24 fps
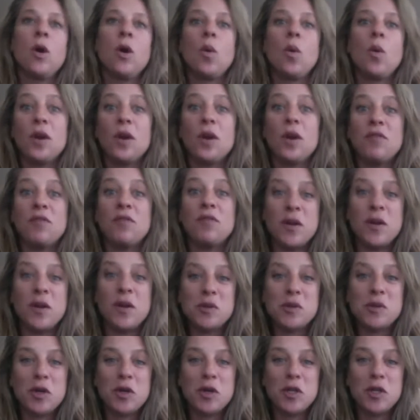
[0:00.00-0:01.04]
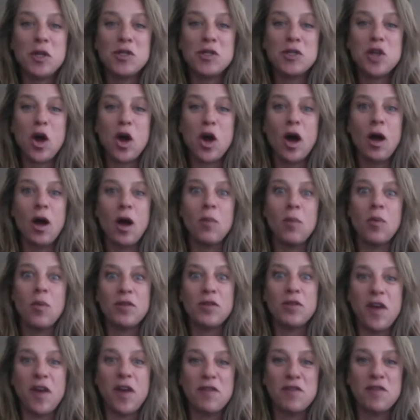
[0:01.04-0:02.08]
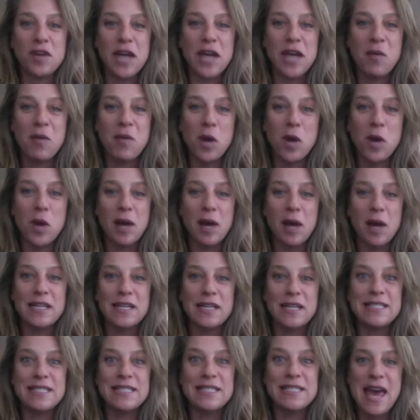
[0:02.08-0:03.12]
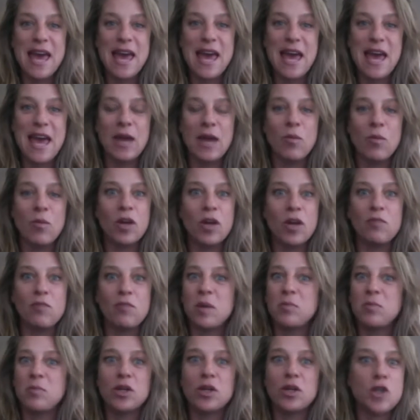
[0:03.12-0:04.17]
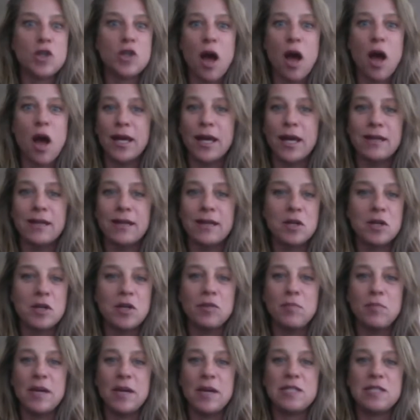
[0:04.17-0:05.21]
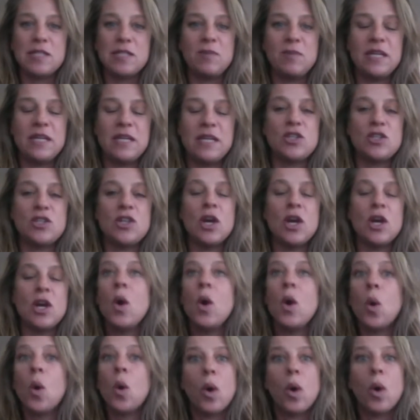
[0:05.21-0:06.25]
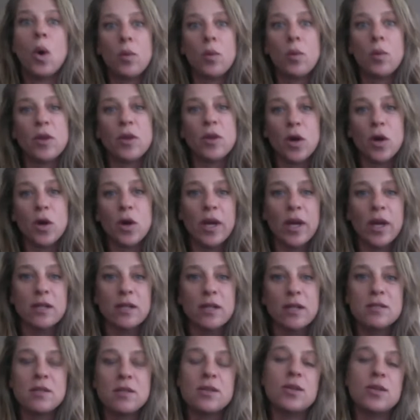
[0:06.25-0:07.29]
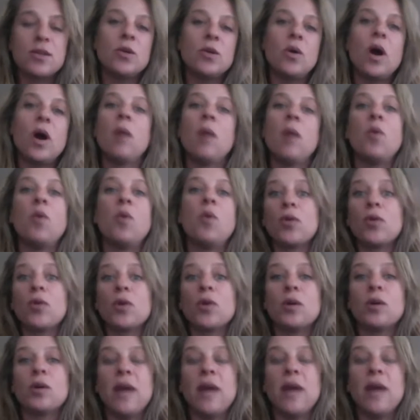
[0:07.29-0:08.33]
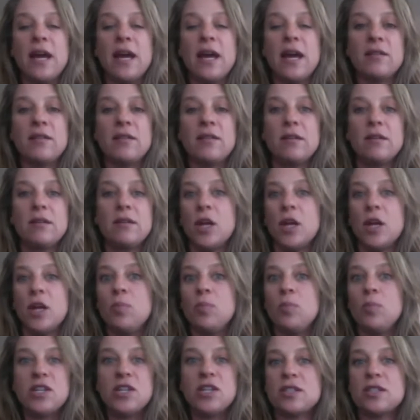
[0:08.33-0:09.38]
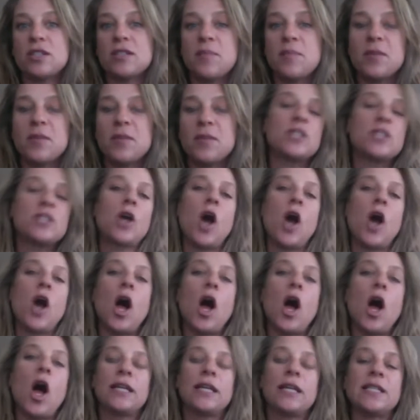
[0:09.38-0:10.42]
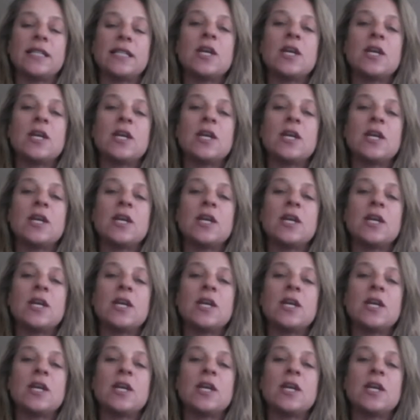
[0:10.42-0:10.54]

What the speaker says: What if I don't do a good job? What if I forget what I'm going to say? What if people are talking in the middle of my speech? Or when they're going into a boardroom and, pitching something to colleagues.